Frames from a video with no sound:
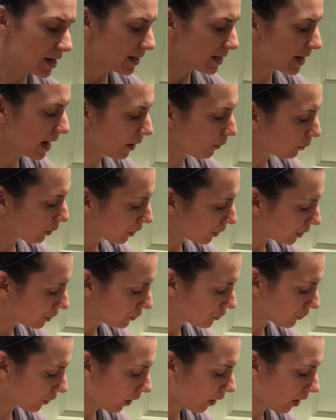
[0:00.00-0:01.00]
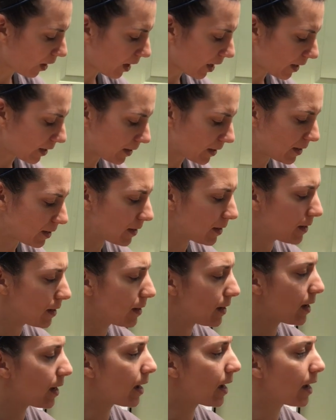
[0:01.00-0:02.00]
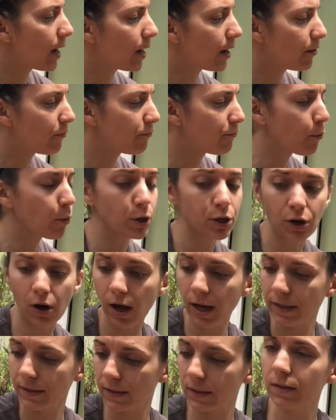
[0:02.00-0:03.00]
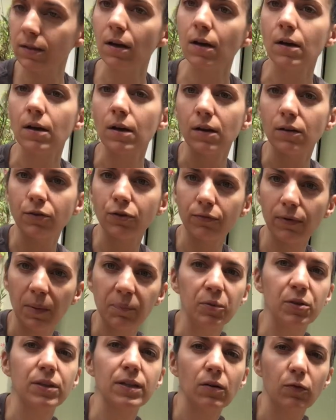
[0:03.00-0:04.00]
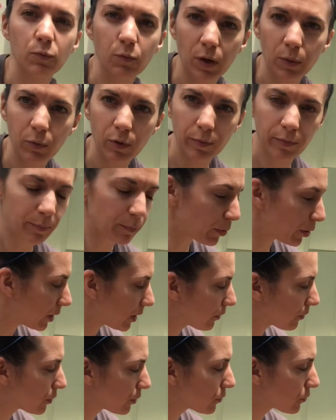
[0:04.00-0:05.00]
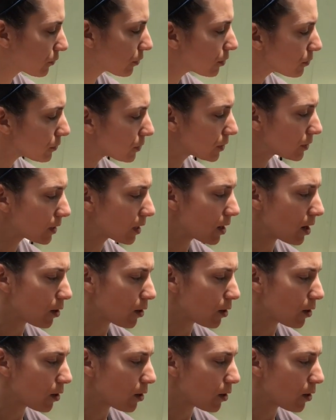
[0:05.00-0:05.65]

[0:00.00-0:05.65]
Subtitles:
Now we're going to draw 4 dots to represent where we're putting the screws.